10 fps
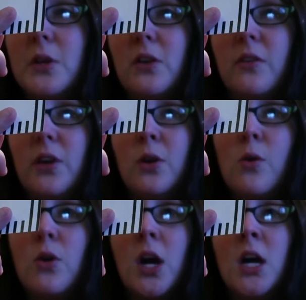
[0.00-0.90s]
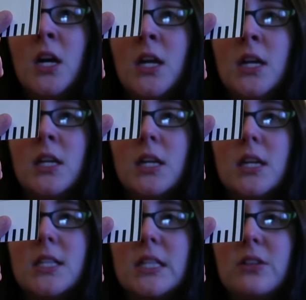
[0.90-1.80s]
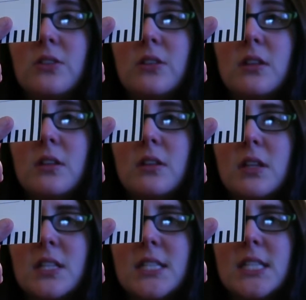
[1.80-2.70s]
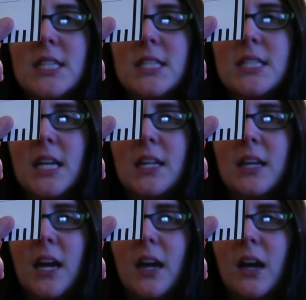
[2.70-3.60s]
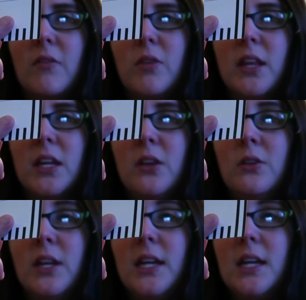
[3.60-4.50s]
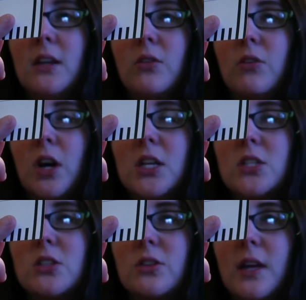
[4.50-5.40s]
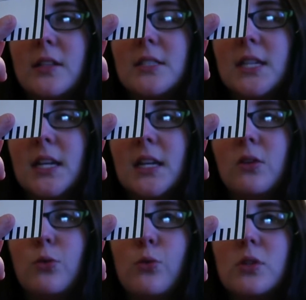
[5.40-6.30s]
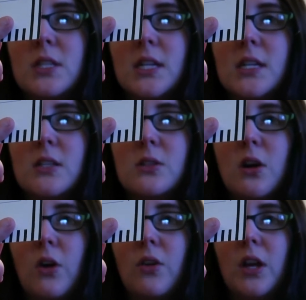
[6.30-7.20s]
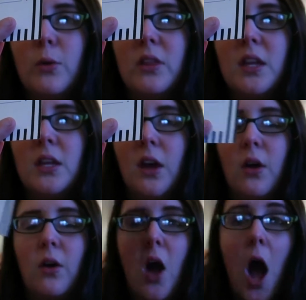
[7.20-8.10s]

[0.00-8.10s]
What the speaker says: interview, or consistent skincare, everything you need, Crush 2008 goals is already within you.